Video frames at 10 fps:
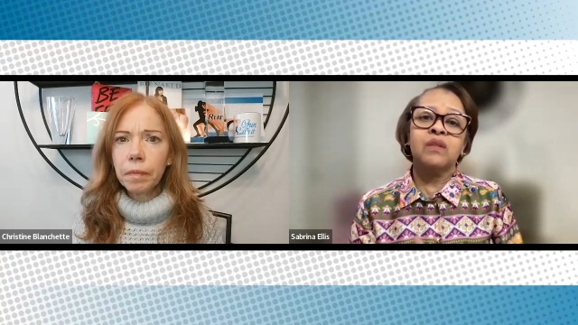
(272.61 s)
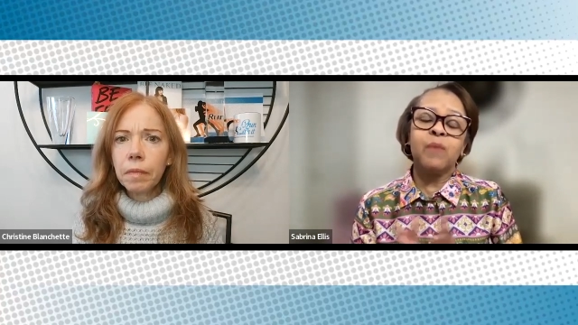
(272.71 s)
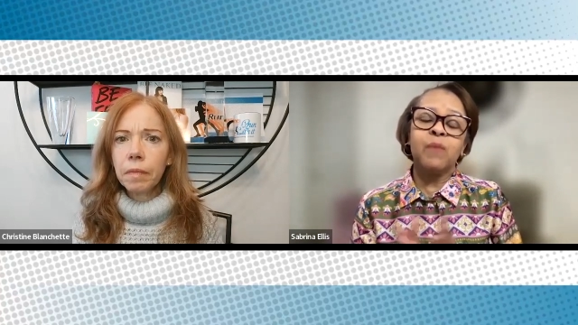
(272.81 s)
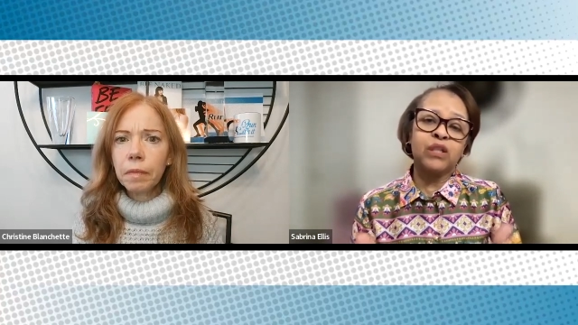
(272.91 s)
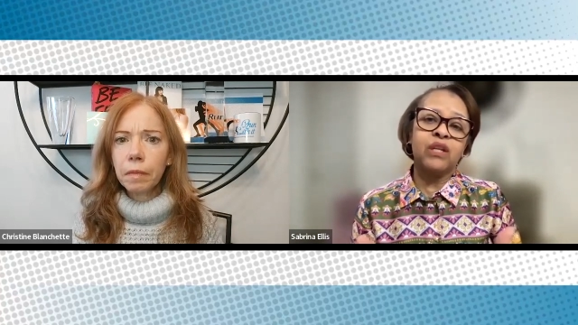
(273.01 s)

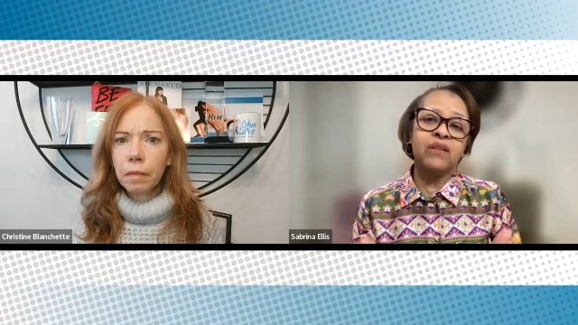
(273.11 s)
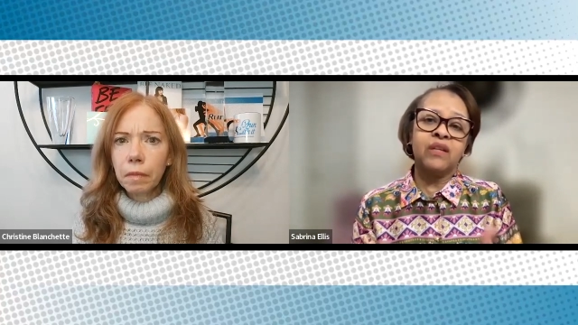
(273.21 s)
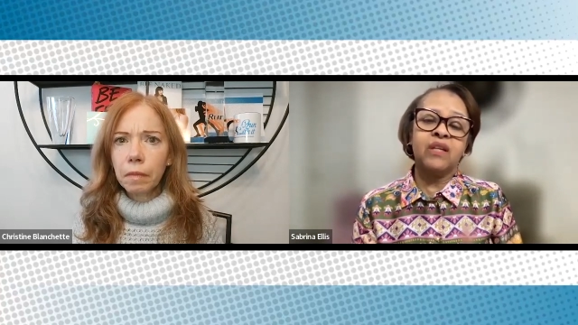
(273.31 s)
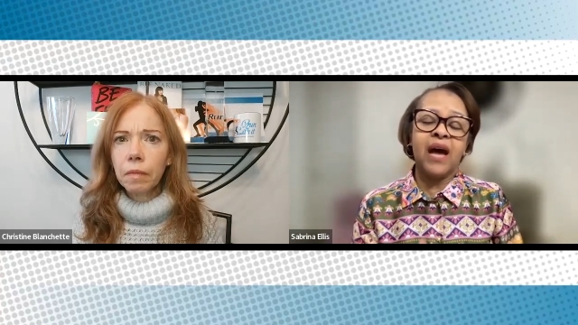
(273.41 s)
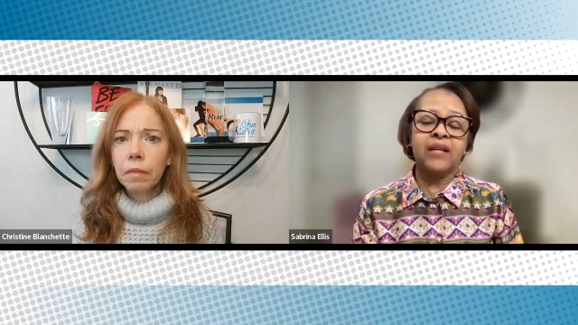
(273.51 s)
Speaker 1: especially in
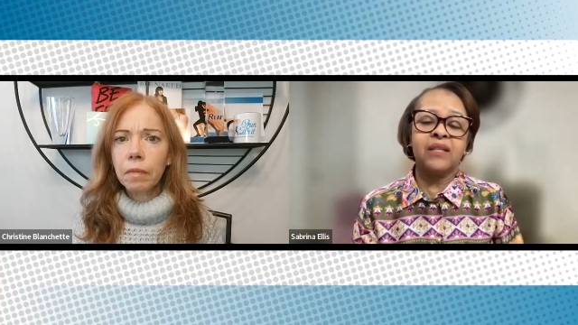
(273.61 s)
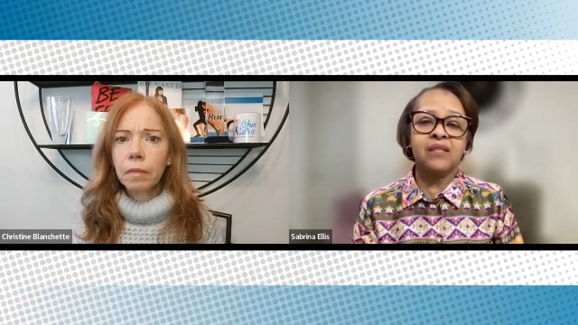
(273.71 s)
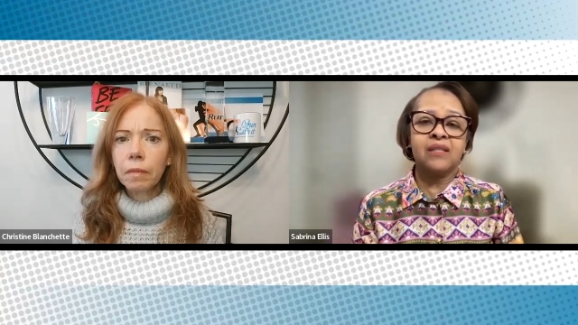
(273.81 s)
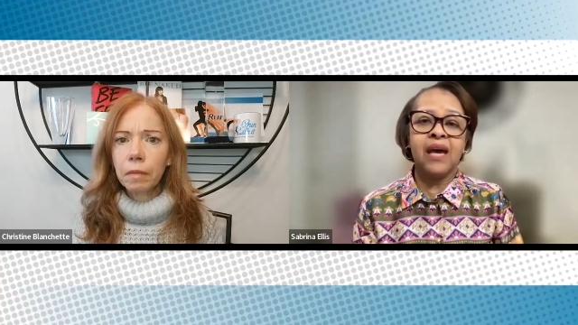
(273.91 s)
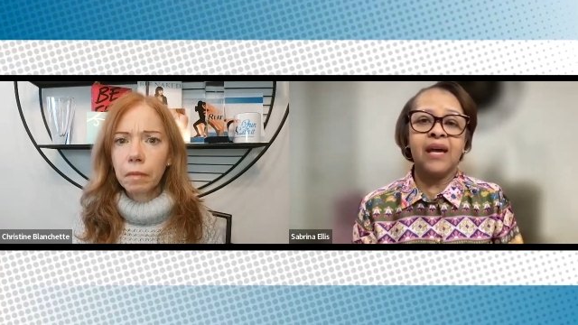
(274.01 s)
the United
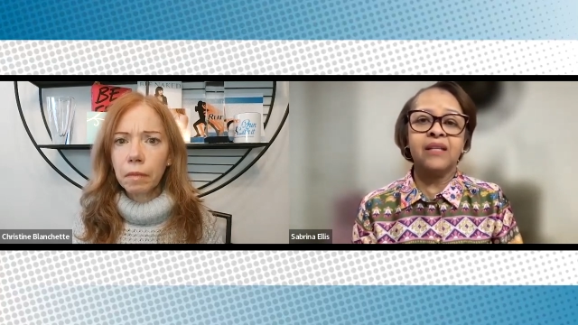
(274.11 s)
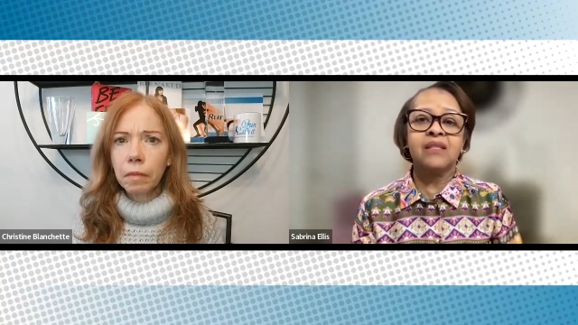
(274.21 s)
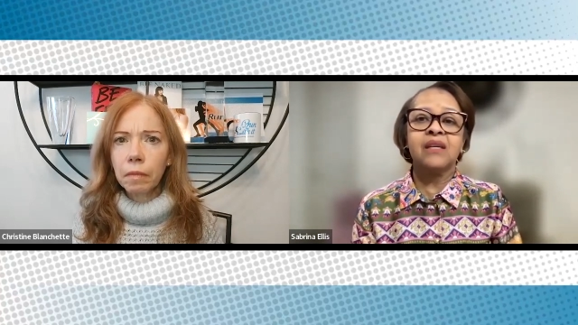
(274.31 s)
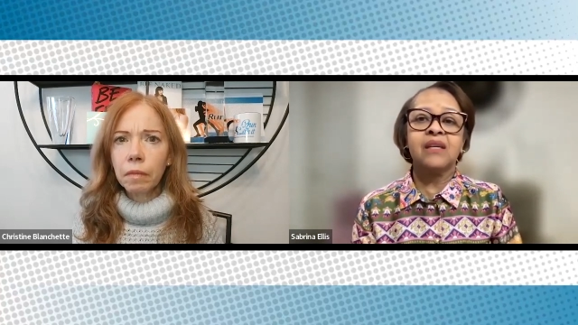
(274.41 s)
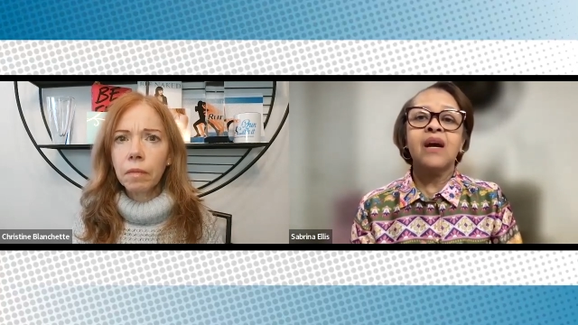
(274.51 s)
States,